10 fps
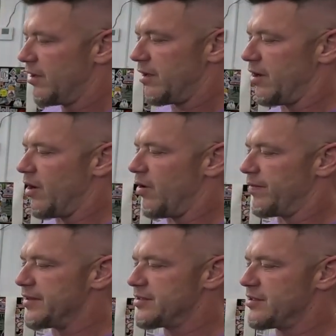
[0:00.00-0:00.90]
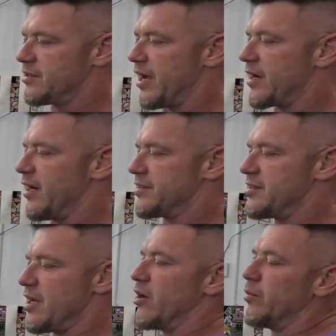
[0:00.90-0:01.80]
you know, this is like a
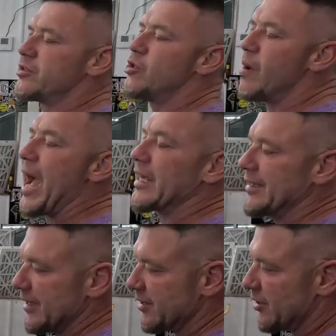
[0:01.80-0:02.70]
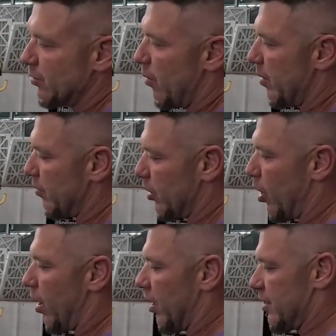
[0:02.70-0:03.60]
single with two accents is what we would
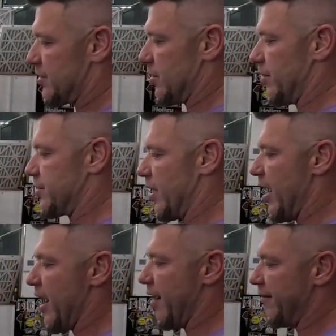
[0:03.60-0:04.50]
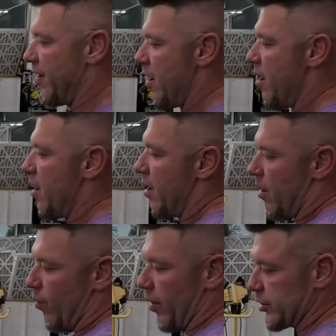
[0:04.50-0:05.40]
call it. So it's gonna have
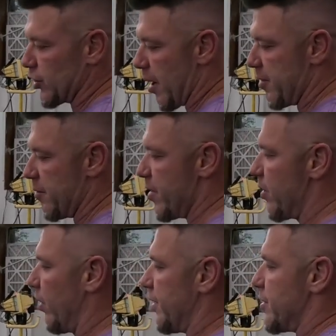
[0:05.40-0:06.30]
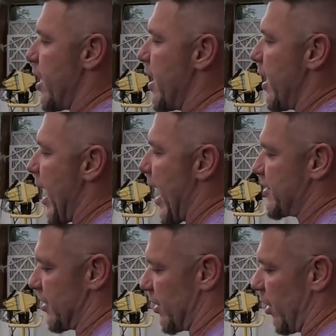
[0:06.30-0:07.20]
one stripe in the middle and an
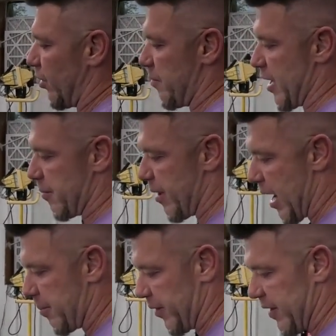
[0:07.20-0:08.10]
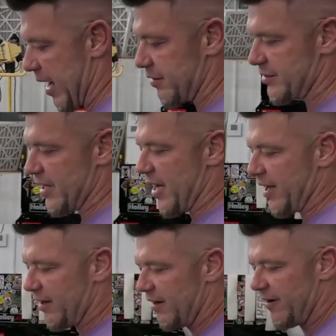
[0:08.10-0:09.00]
accent color to make it pop on the
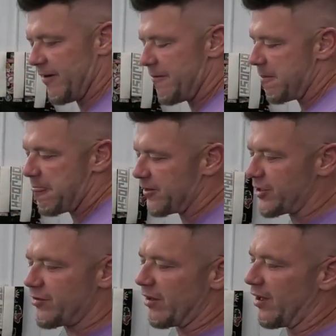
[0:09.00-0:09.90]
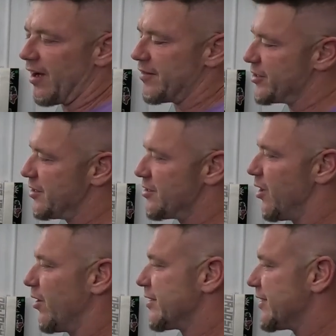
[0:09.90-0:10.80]
outside. She's gonna love it. She's
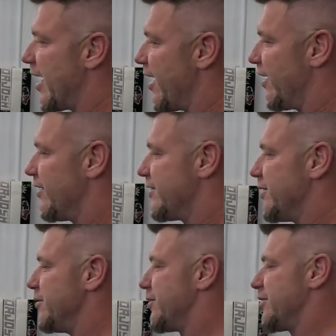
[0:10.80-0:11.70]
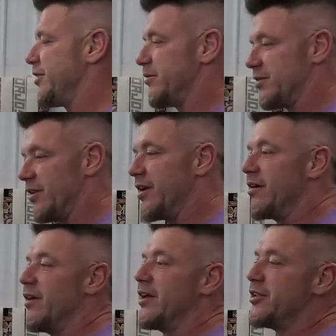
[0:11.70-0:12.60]
so excited. She was
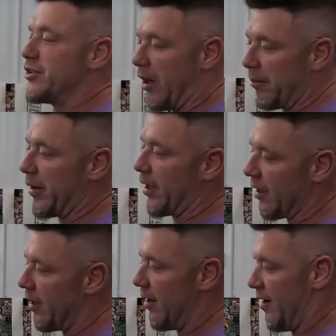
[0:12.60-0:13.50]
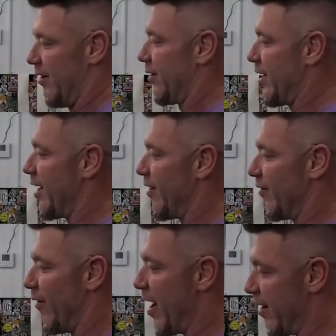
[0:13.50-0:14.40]
literally jumping,
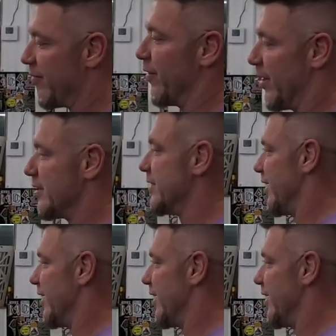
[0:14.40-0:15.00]
getting ready for this